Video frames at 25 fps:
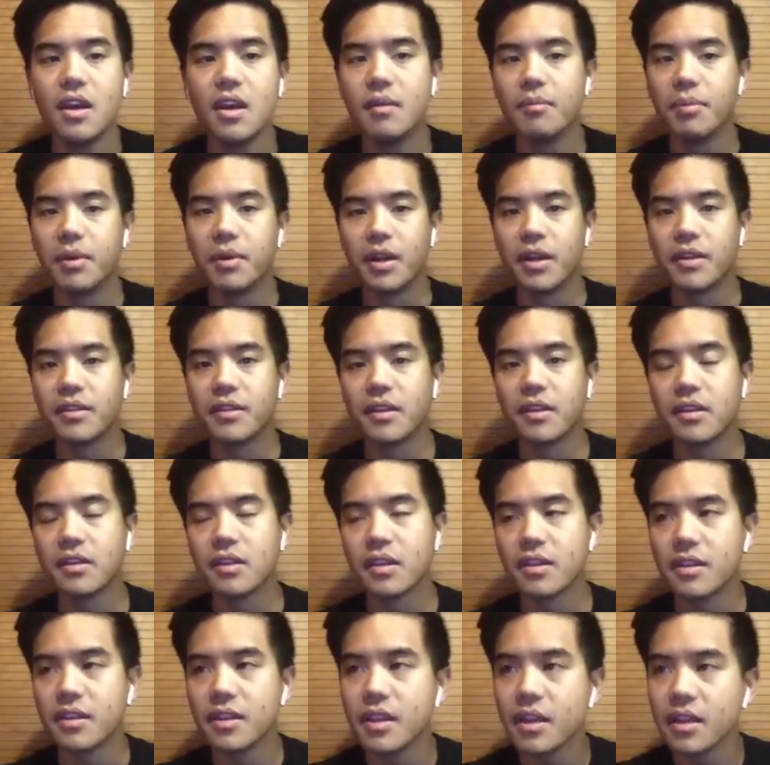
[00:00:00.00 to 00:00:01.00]
But I think the
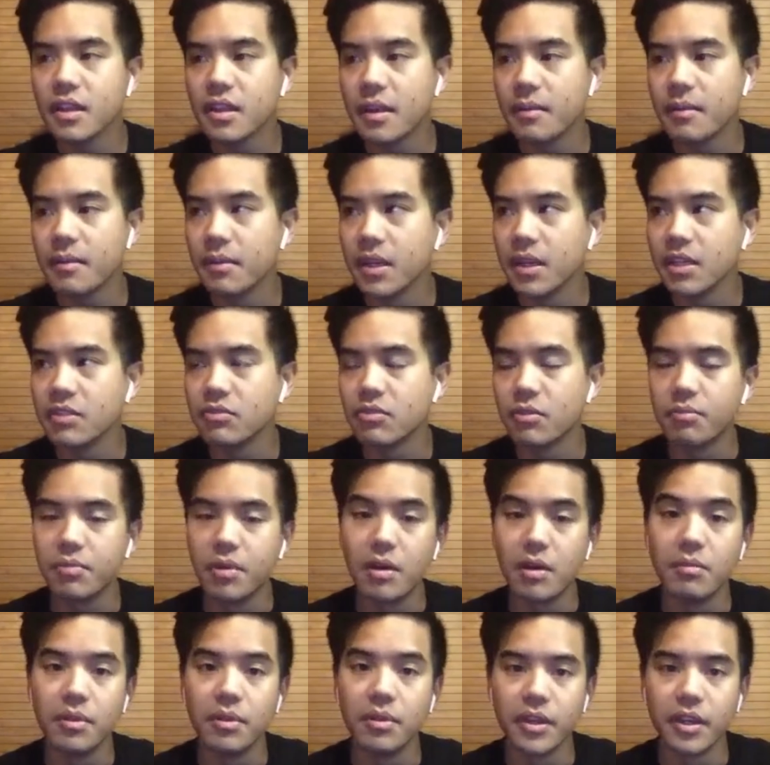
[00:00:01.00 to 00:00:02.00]
thing that makes
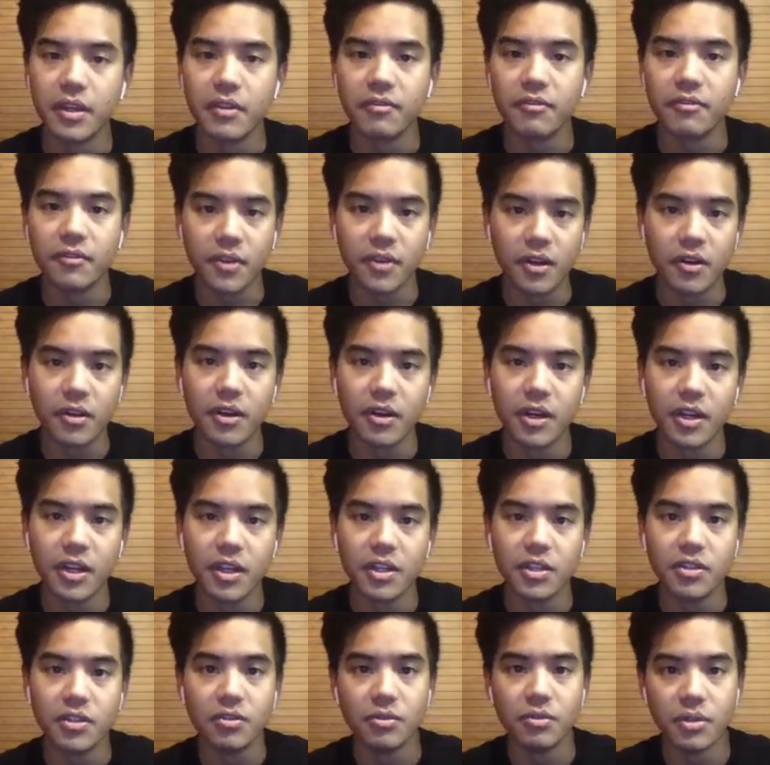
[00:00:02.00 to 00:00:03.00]
Republic very
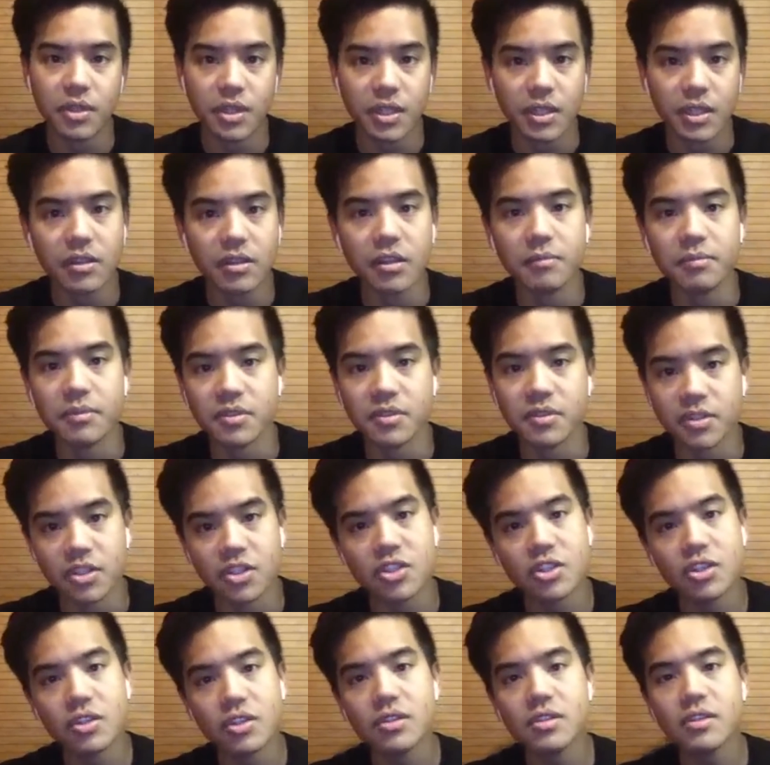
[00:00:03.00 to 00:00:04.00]
uniquely
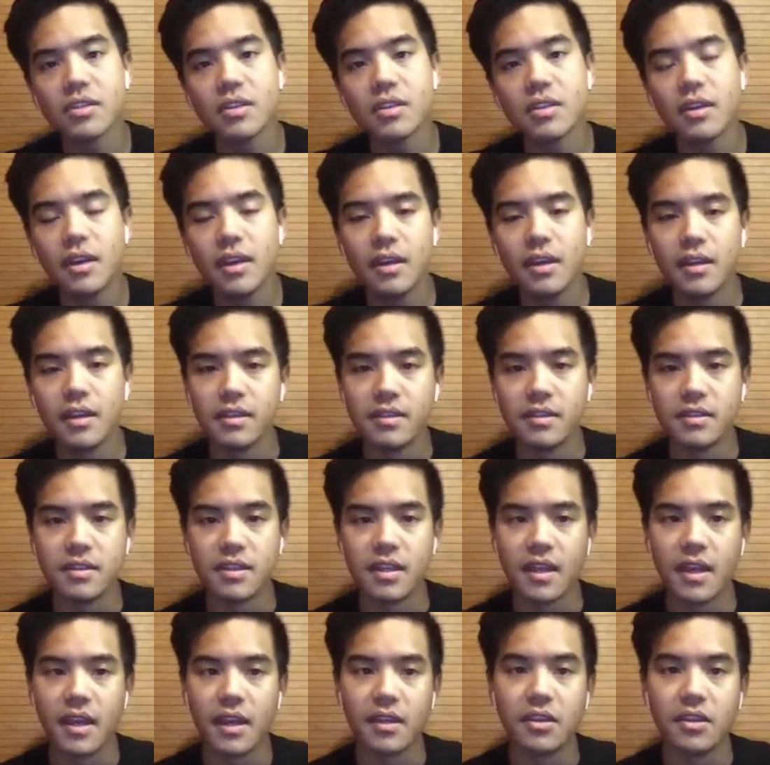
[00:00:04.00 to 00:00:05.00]
positioned is
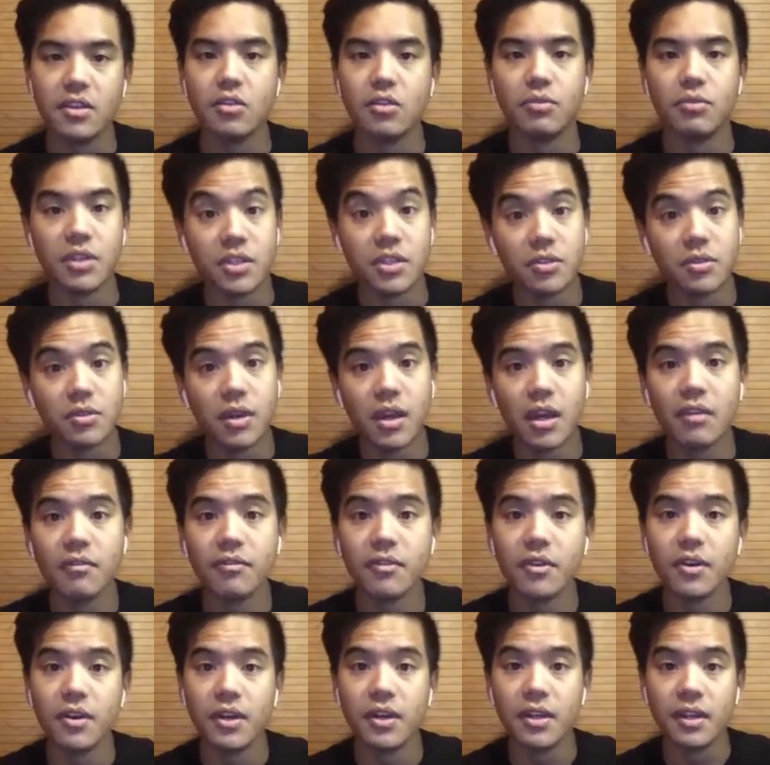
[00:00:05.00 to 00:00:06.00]
that you know we do have
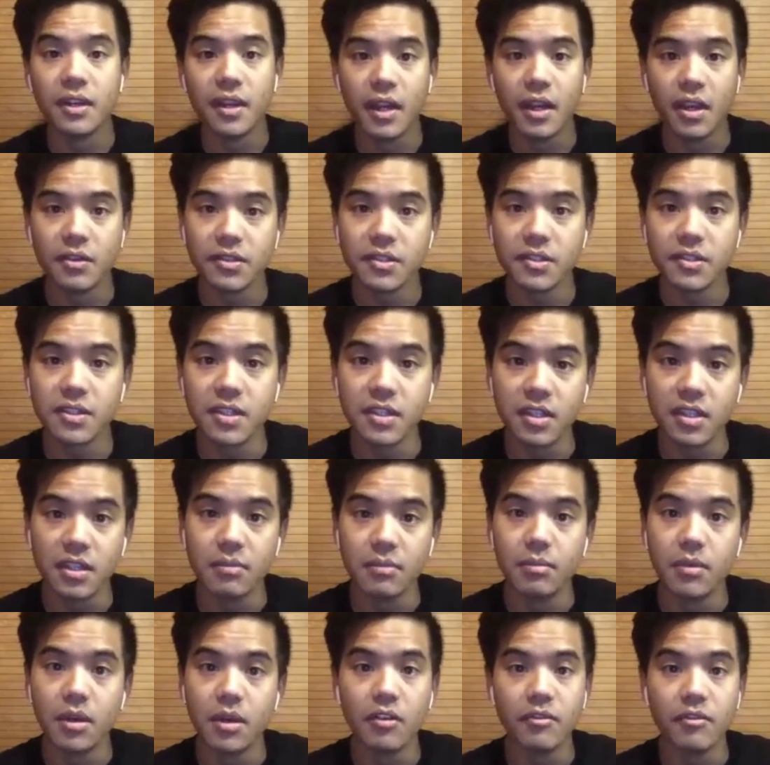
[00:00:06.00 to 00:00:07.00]
an in-house
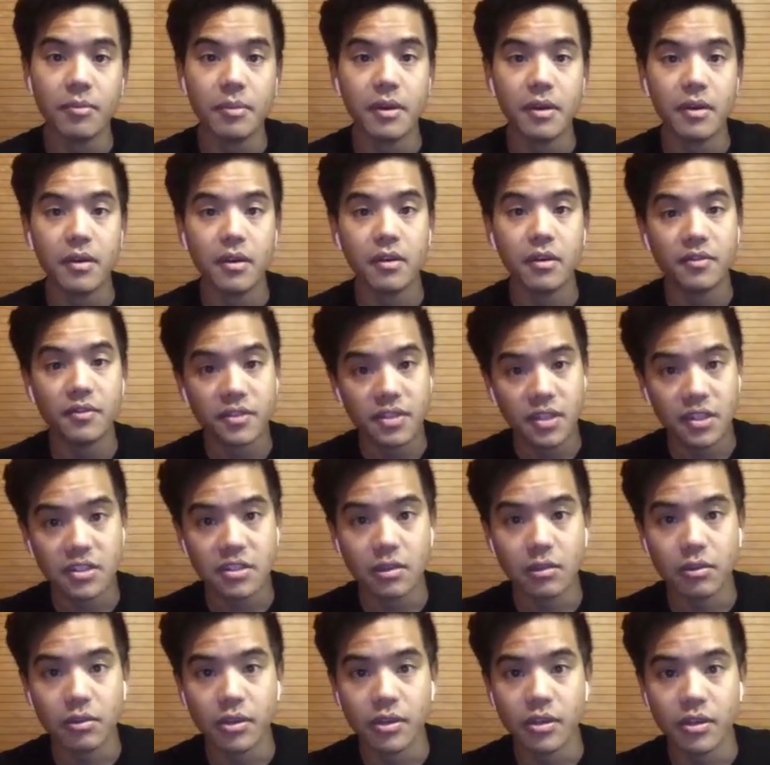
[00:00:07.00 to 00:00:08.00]
team of, of six
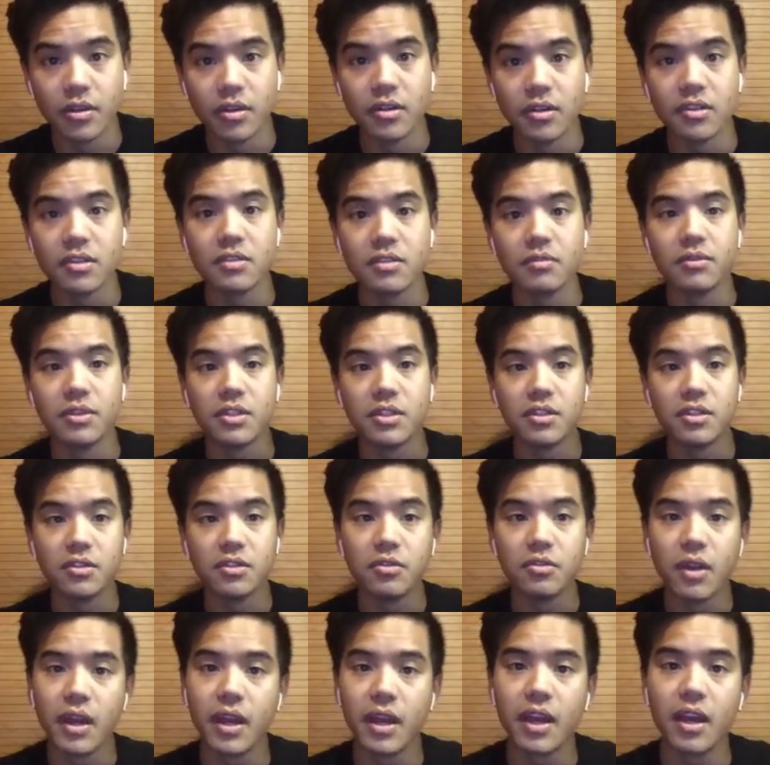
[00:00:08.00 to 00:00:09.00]
lawyers. We do
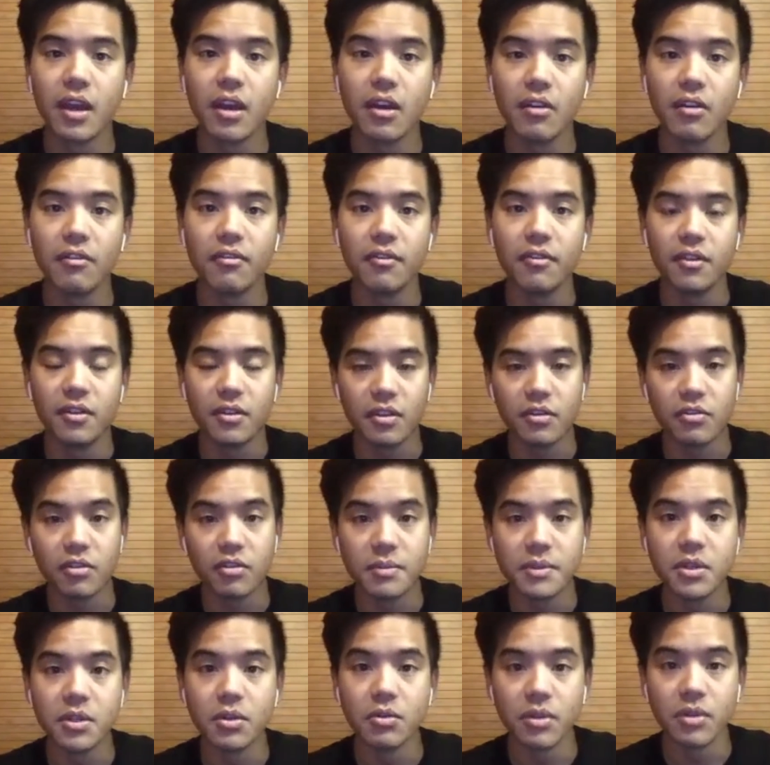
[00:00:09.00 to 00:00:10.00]
have
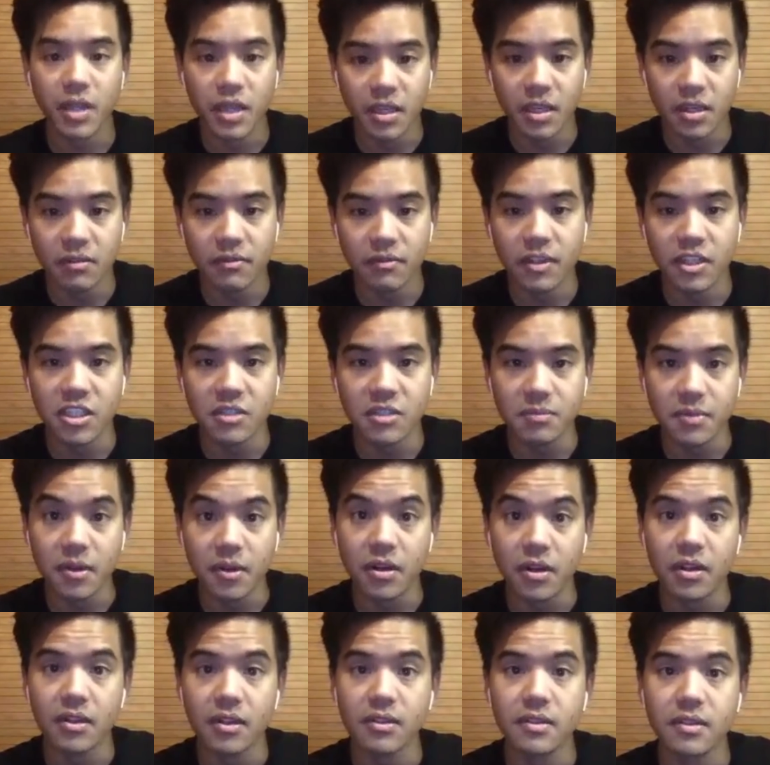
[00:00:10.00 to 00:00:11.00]
crypto native
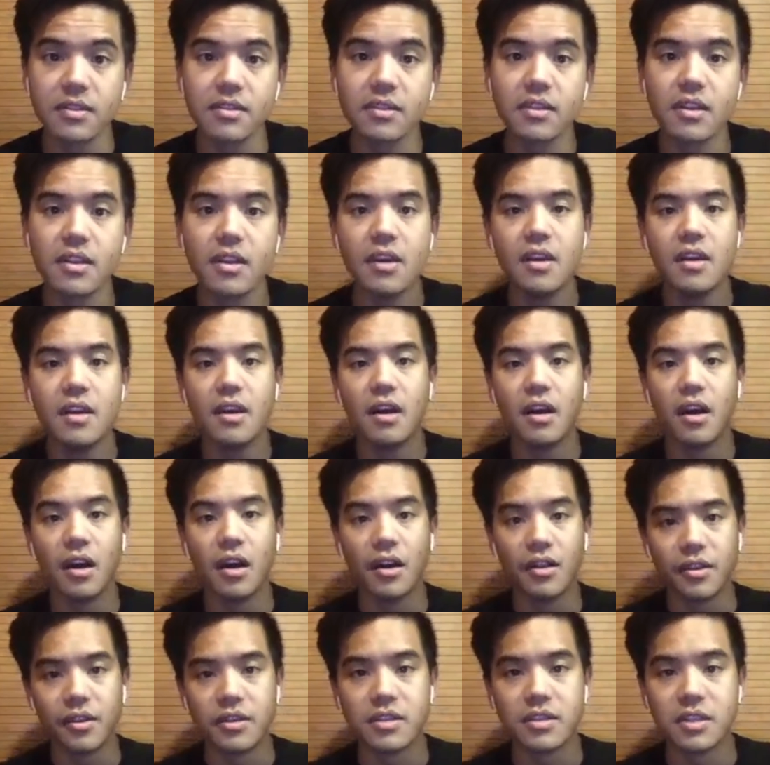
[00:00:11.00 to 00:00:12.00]
experience
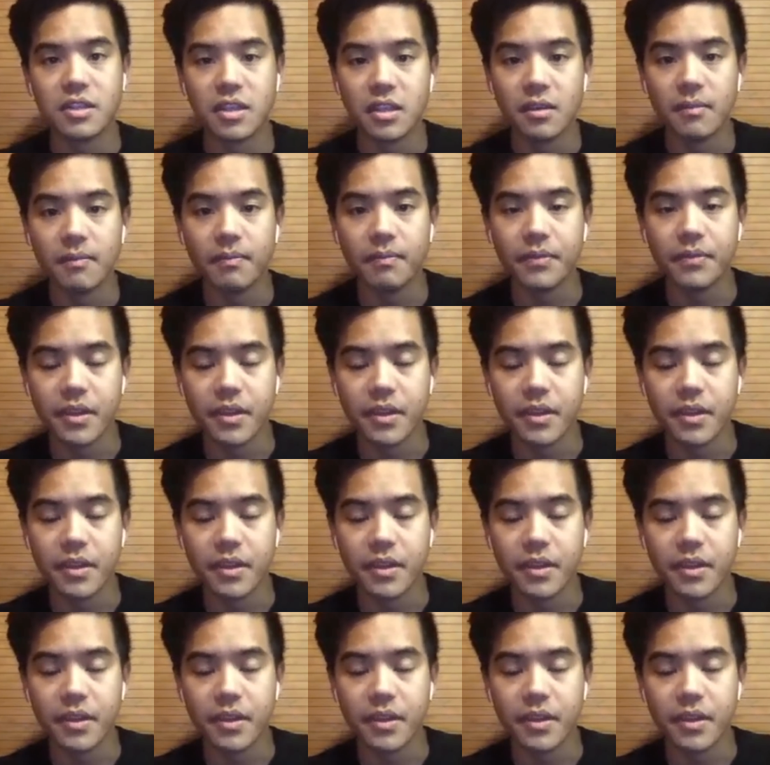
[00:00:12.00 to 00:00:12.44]
on the team.